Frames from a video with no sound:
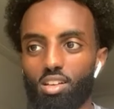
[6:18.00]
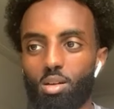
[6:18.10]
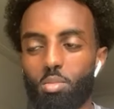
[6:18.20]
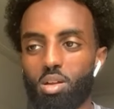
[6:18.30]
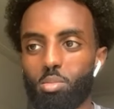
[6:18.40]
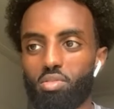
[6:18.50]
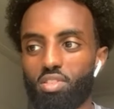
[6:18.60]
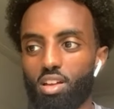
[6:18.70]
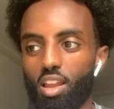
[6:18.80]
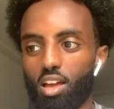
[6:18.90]
It made me
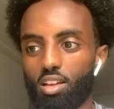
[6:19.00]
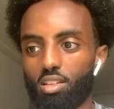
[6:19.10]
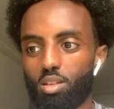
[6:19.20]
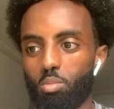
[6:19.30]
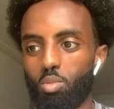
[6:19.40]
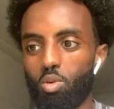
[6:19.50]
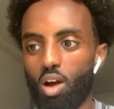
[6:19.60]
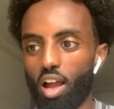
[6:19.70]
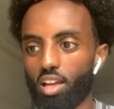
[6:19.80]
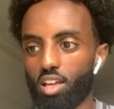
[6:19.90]
feel like the
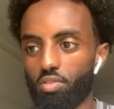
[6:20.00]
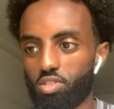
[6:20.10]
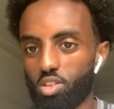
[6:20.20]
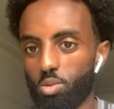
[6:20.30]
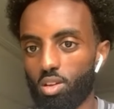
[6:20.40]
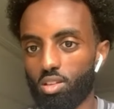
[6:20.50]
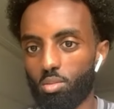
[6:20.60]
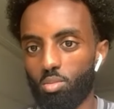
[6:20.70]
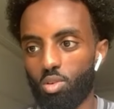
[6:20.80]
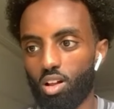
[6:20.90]
more I give to it,
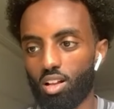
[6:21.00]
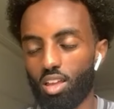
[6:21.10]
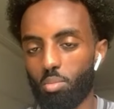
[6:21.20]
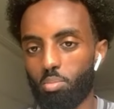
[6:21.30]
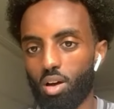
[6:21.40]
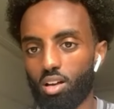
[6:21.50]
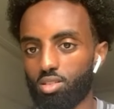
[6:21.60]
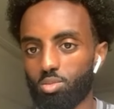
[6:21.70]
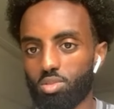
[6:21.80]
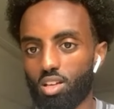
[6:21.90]
the more I get back.
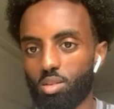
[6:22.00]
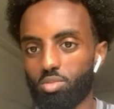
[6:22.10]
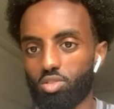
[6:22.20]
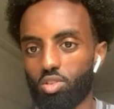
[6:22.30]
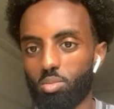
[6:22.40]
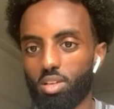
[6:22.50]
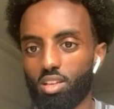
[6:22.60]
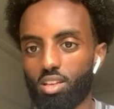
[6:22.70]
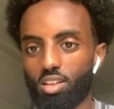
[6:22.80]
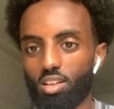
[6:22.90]
Sometimes, do you know what I mean?